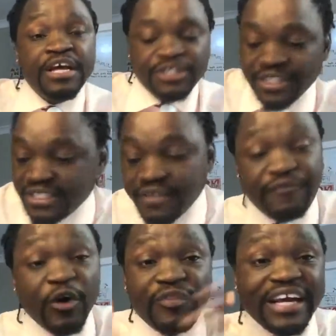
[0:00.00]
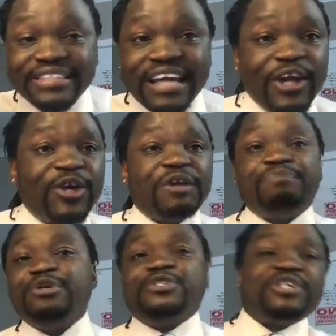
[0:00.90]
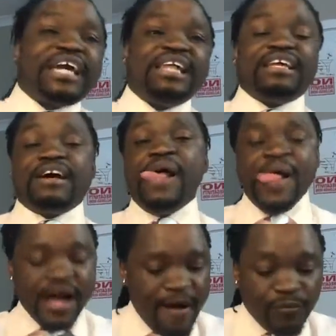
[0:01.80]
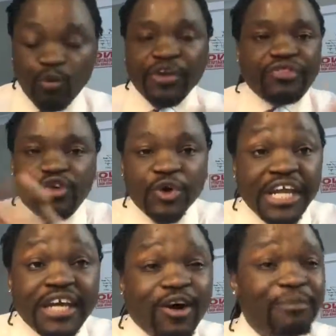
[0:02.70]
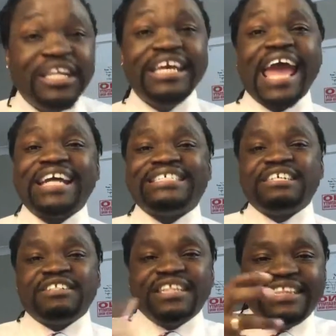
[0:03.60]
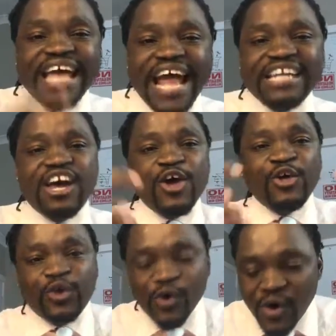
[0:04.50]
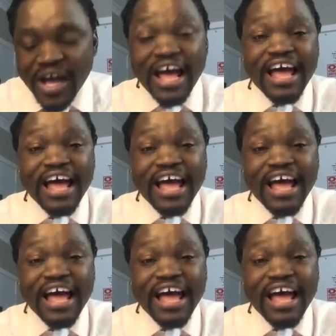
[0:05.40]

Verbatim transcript: So there's a few things that you can put together um, with unique communication. Then you.